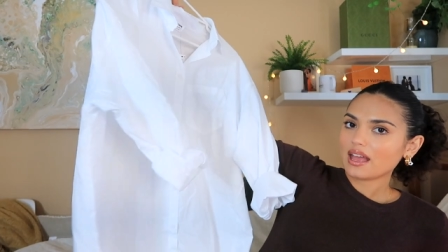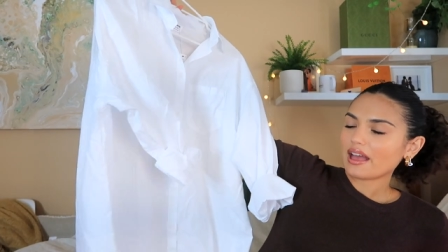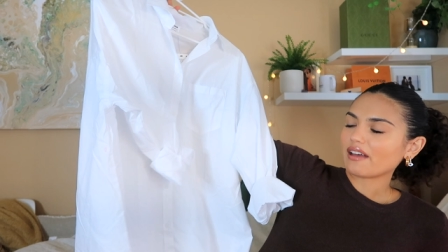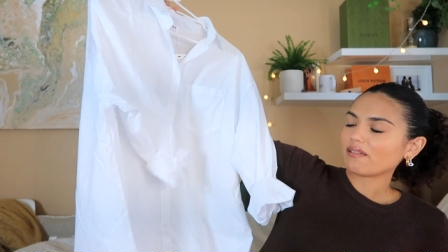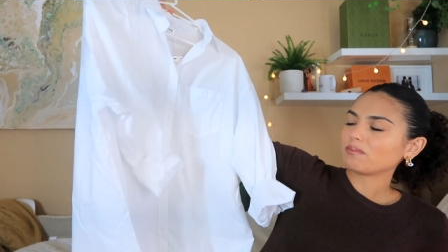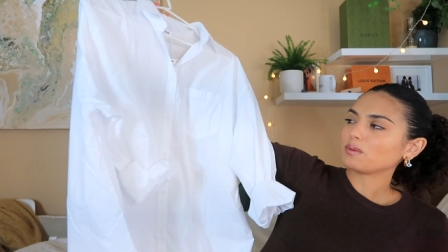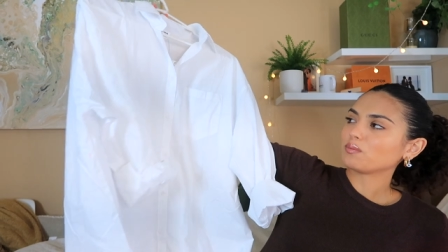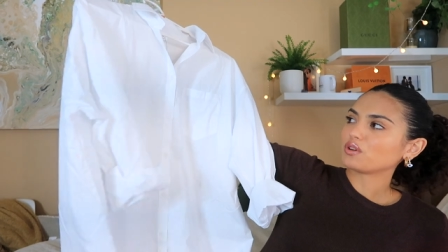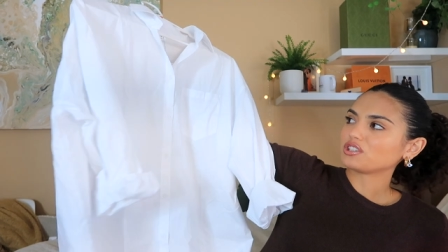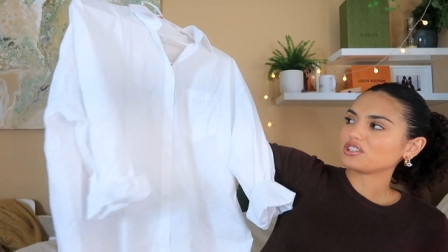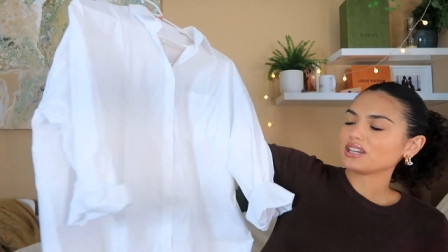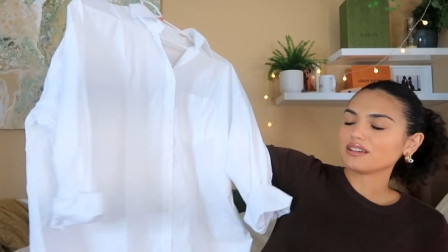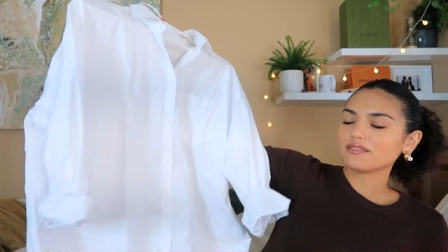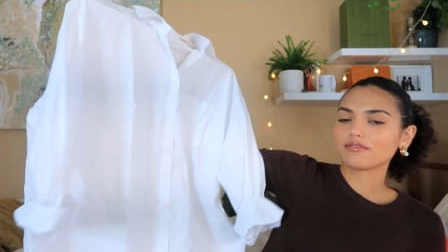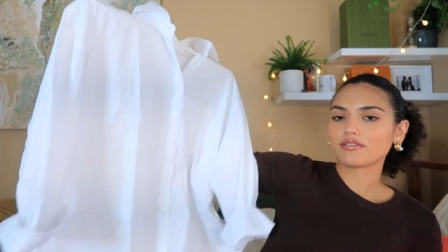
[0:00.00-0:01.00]
I've been
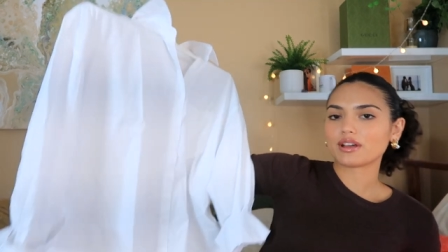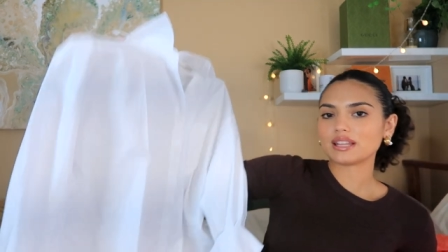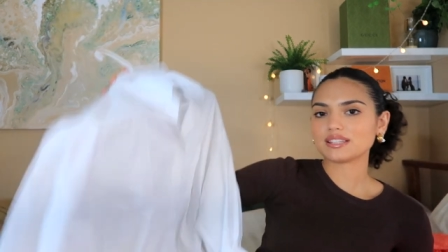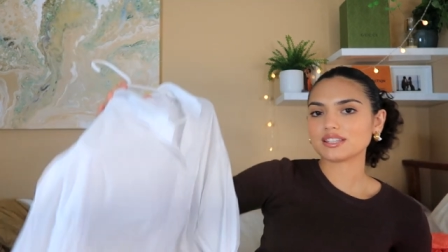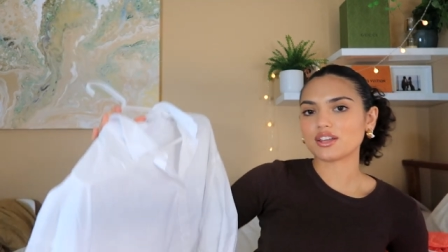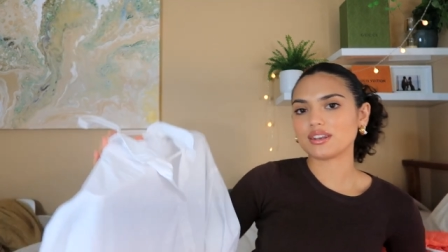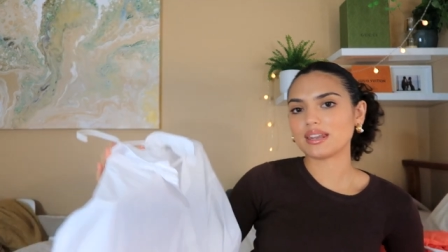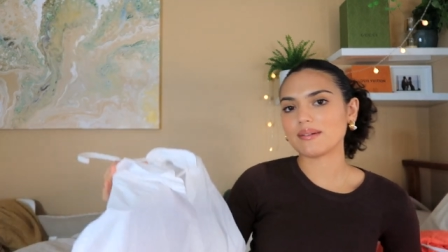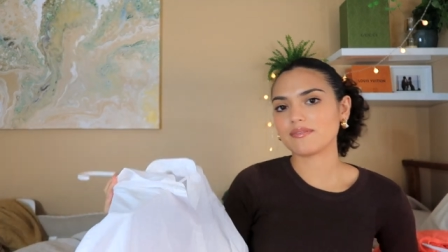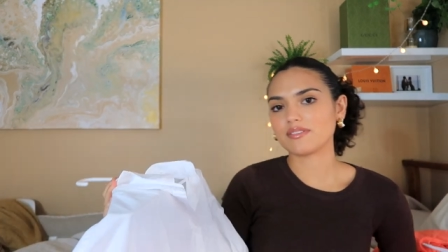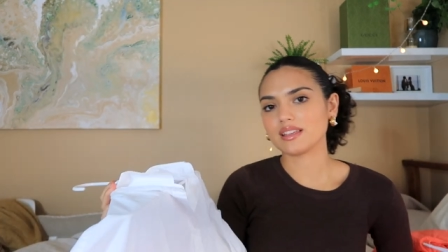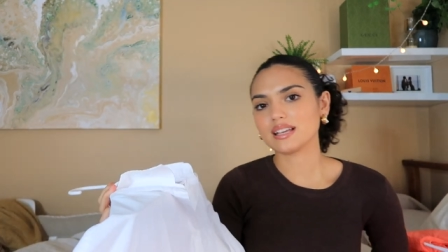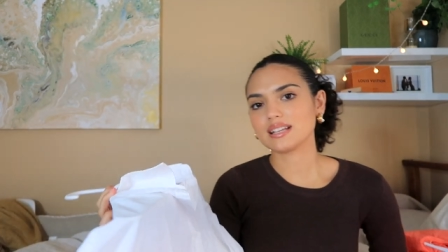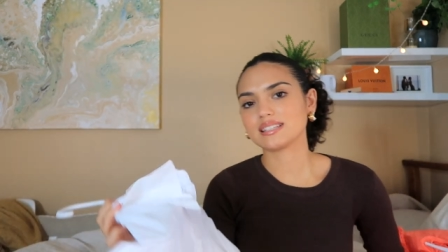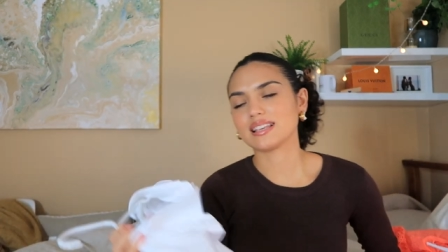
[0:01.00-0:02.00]
watching Friends on
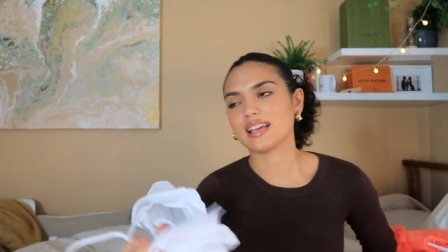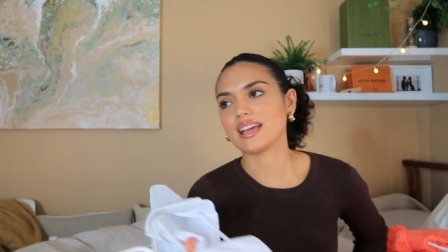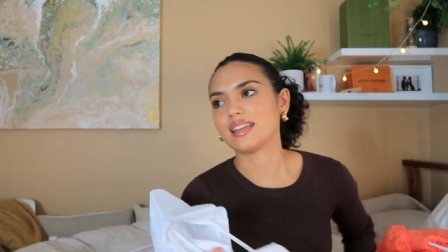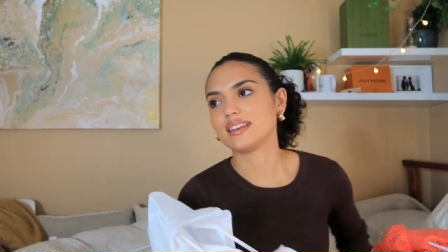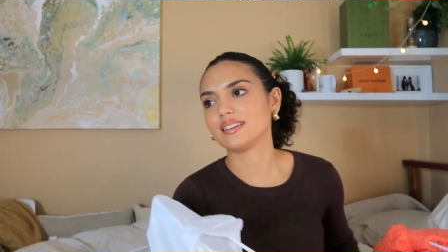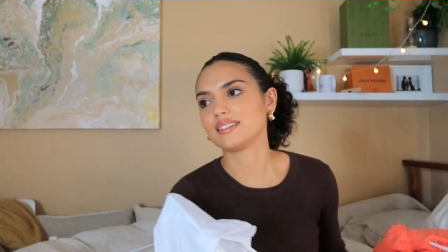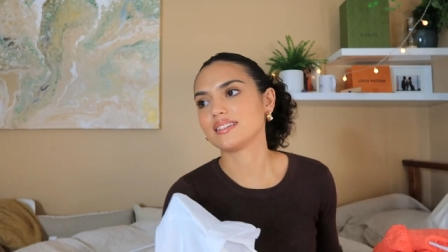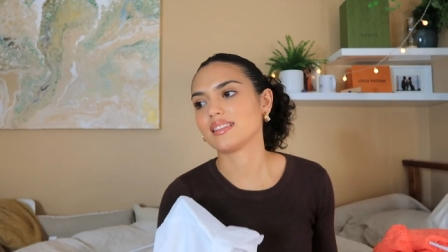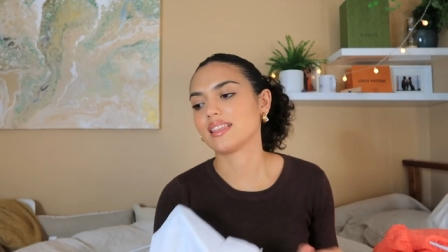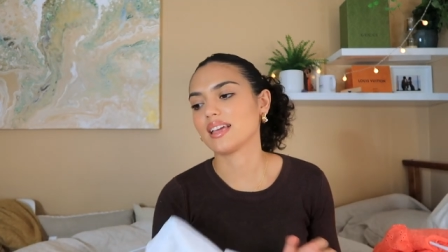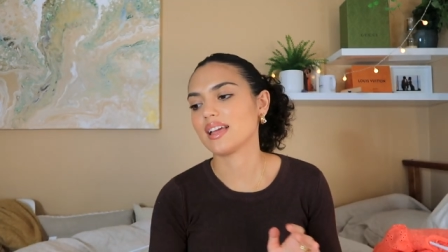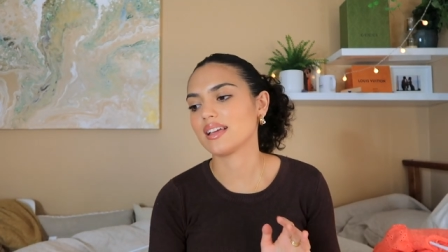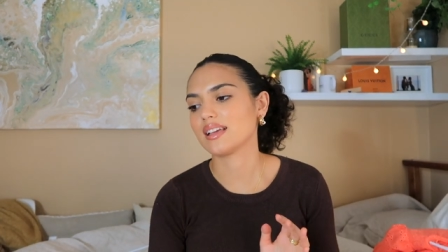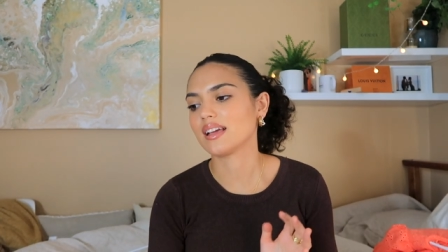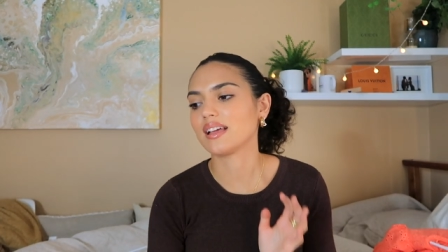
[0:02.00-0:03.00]
Netflix and
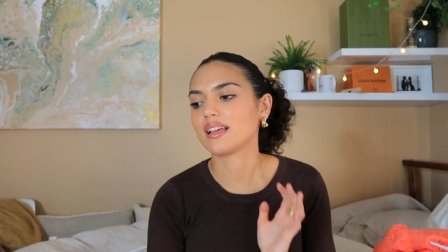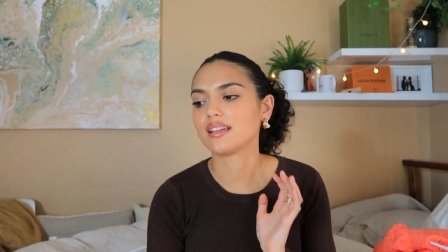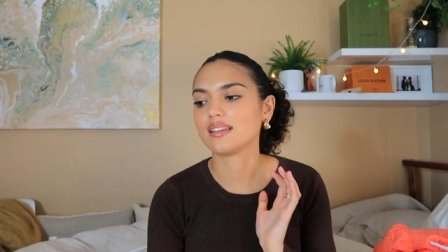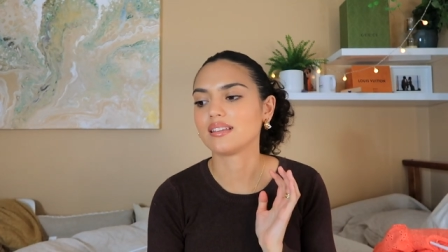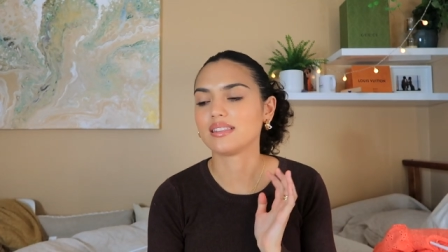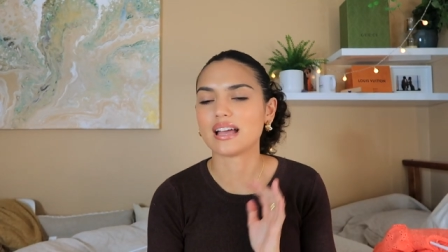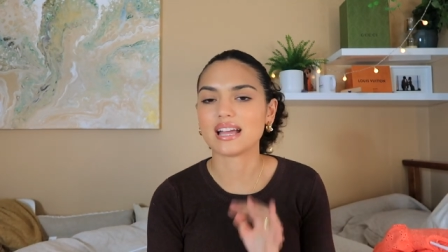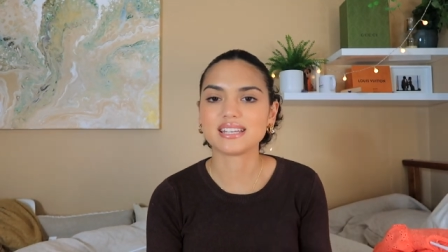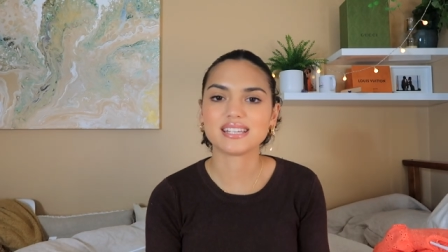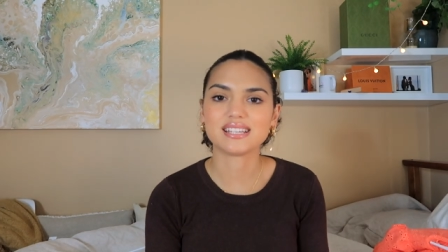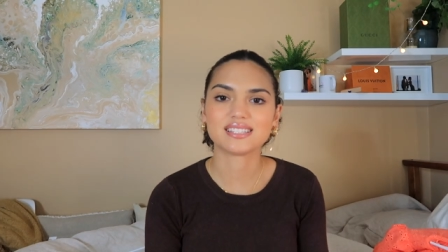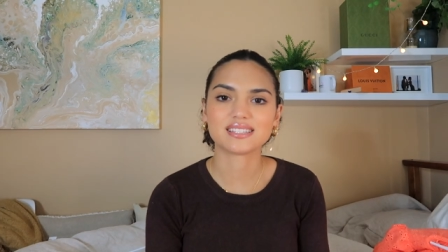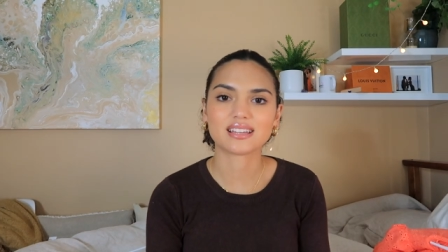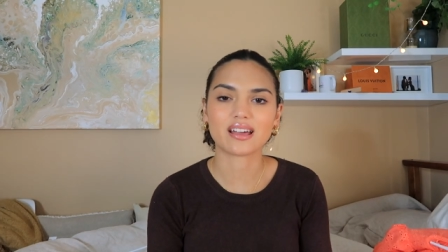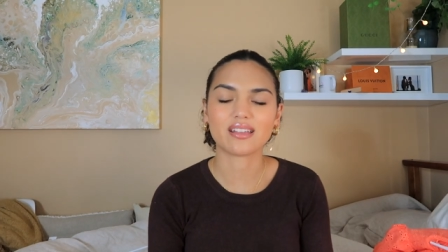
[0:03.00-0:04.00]
they're
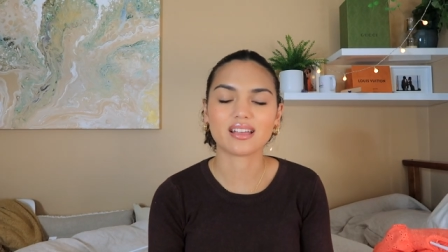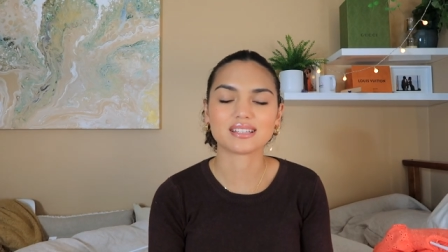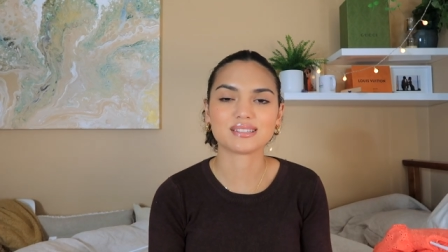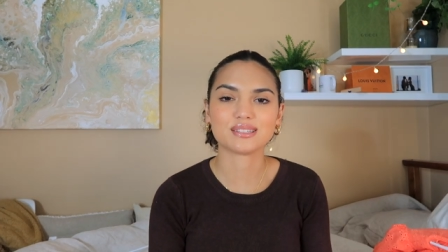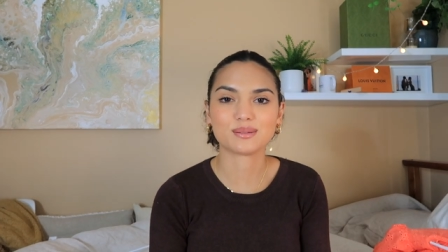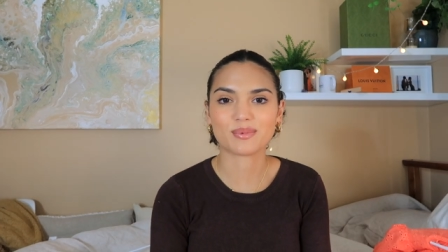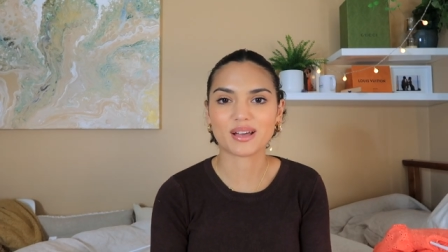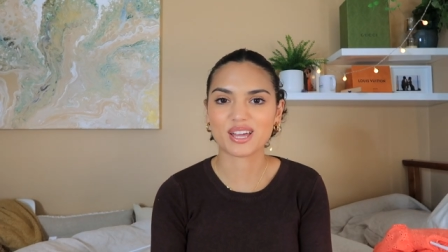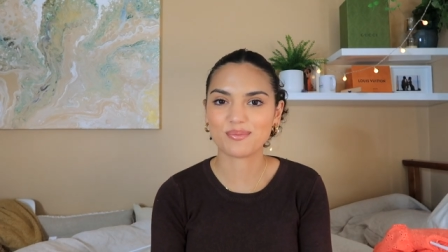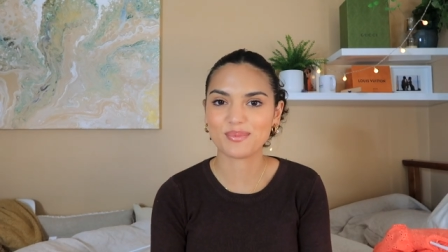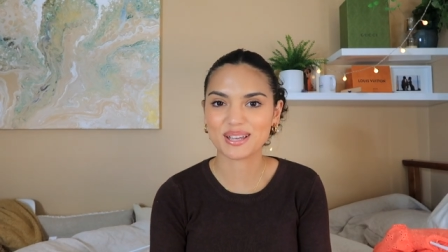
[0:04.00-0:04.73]
90s style has inspired